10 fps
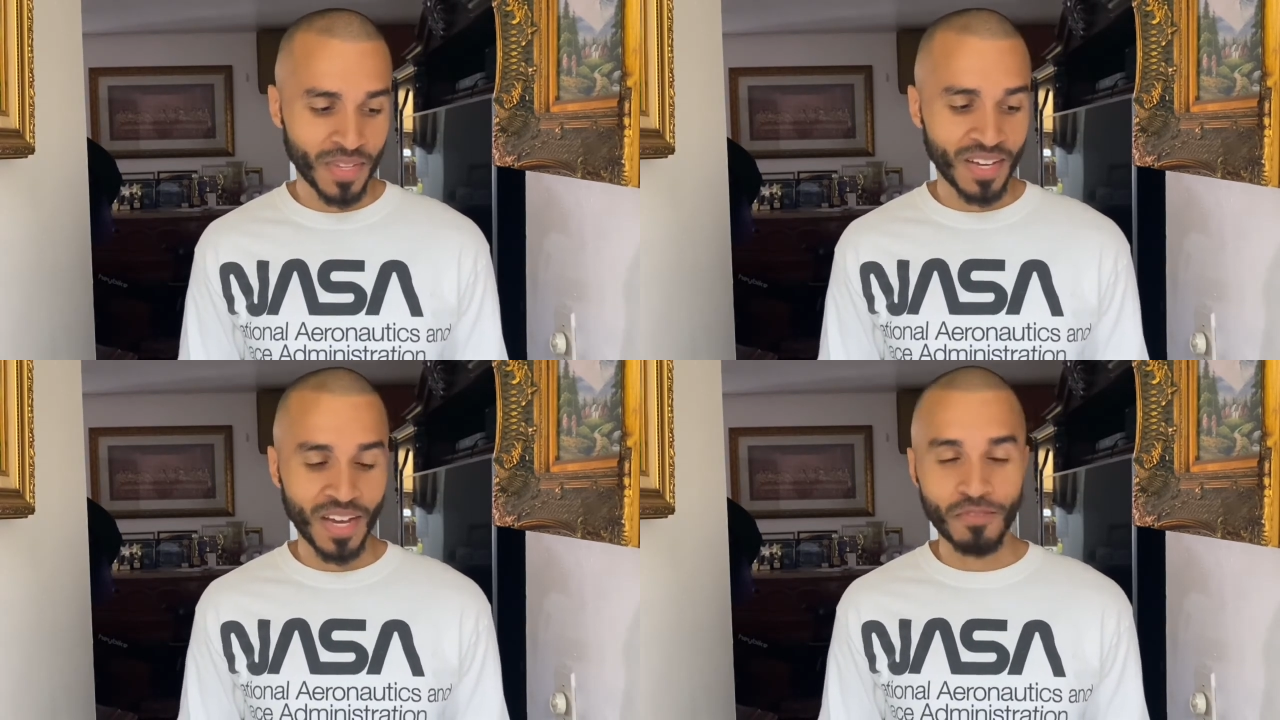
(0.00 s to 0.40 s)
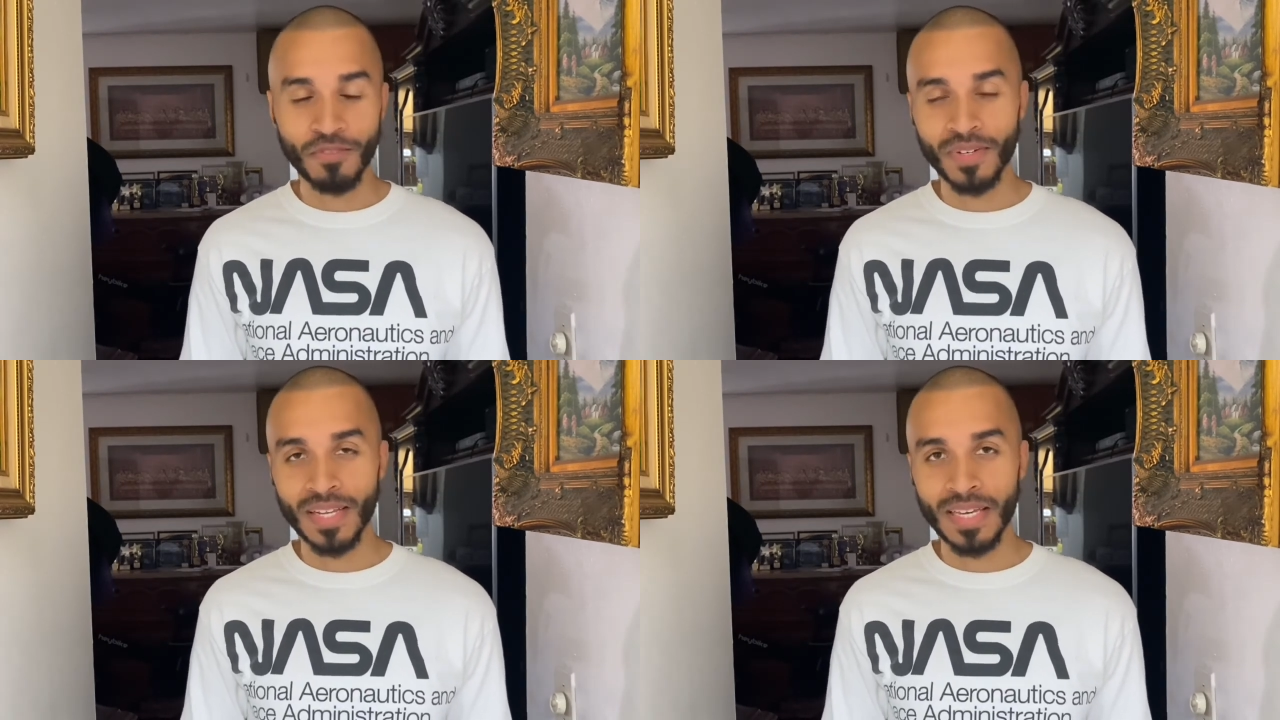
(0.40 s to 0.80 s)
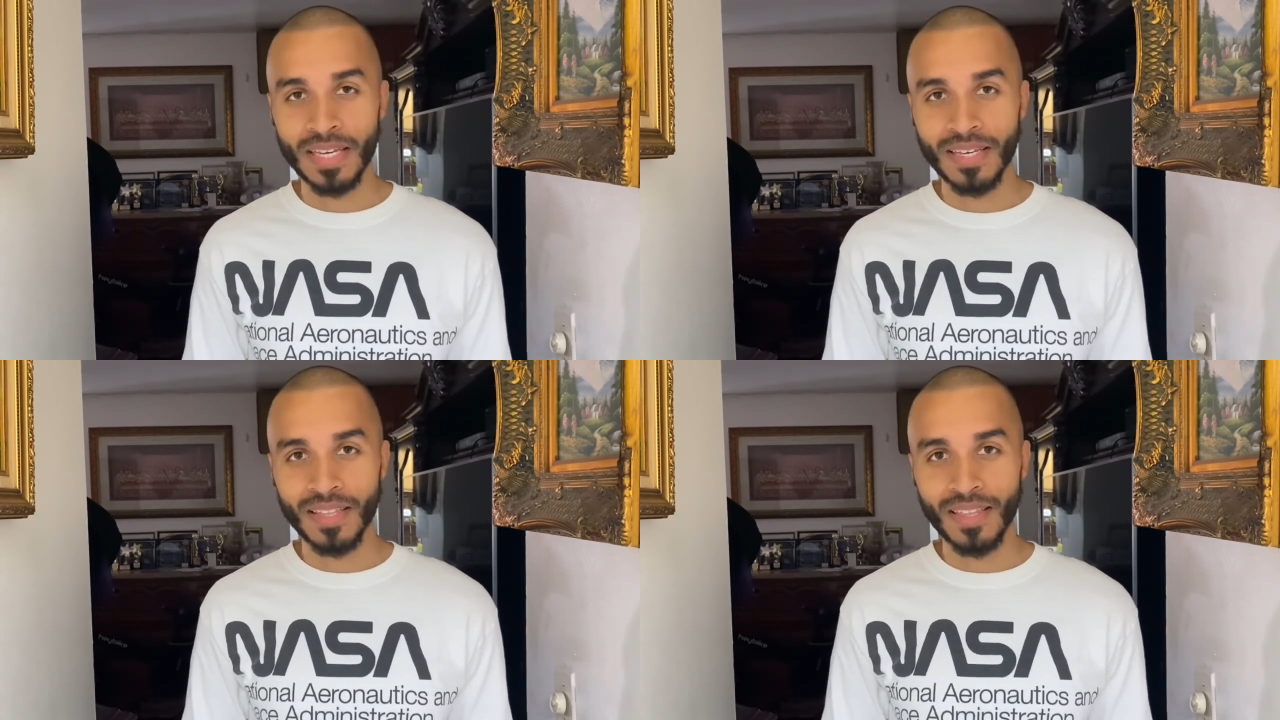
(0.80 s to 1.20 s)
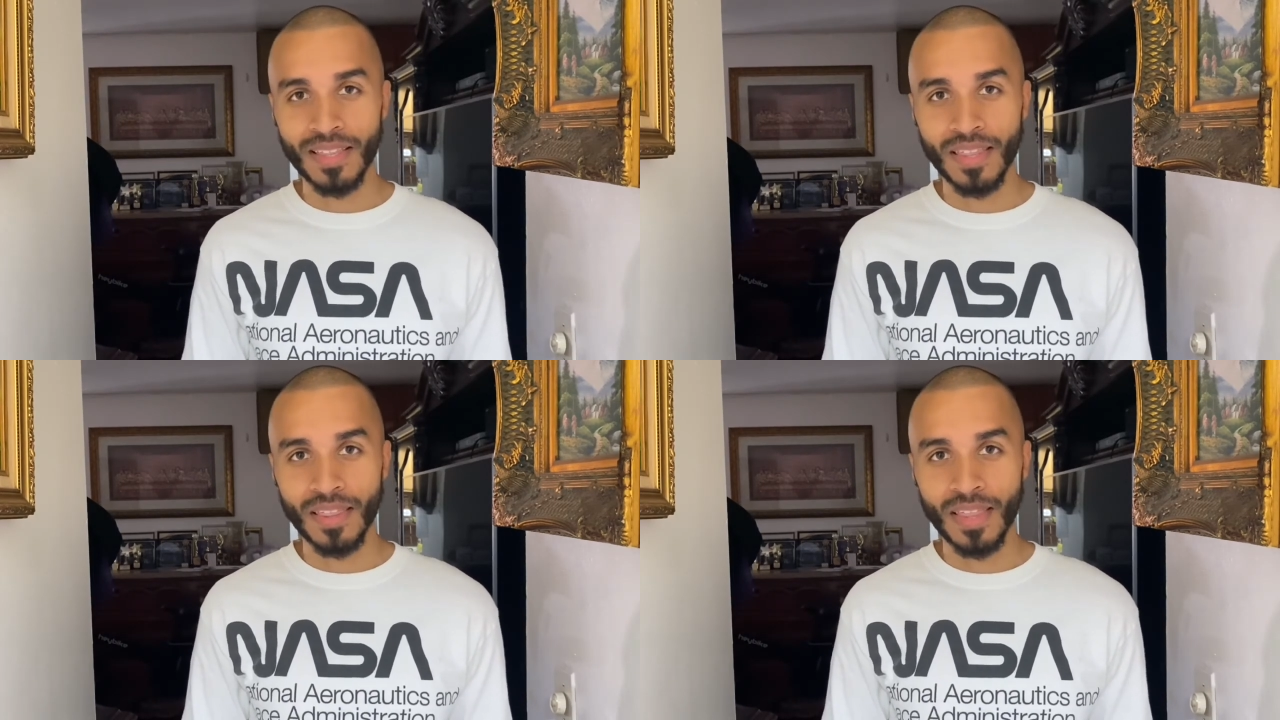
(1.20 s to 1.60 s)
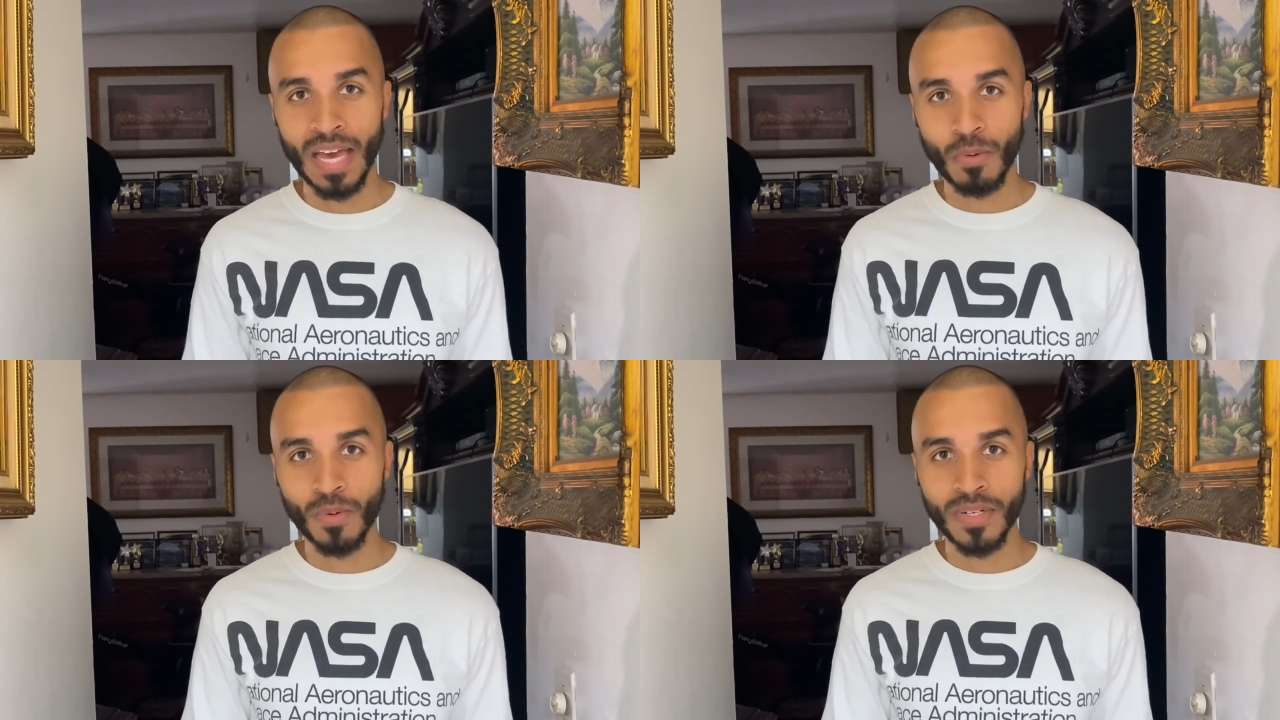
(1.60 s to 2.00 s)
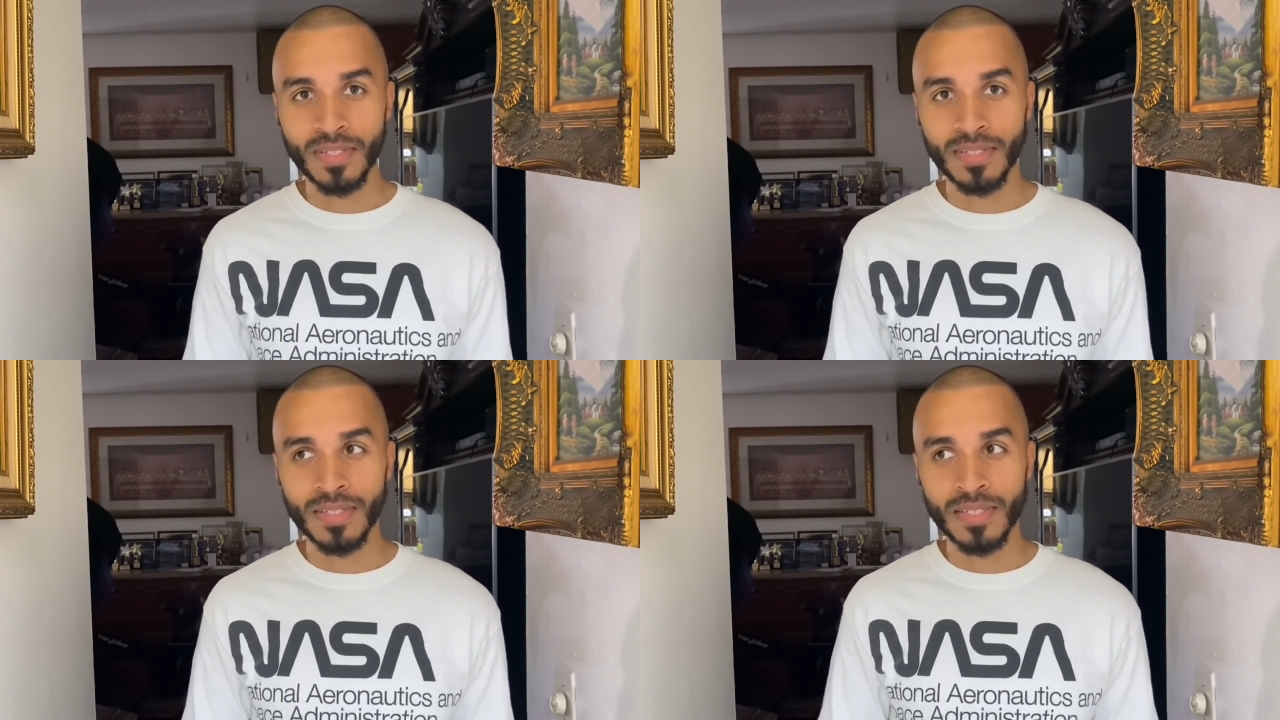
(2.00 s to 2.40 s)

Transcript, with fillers: I feel like that was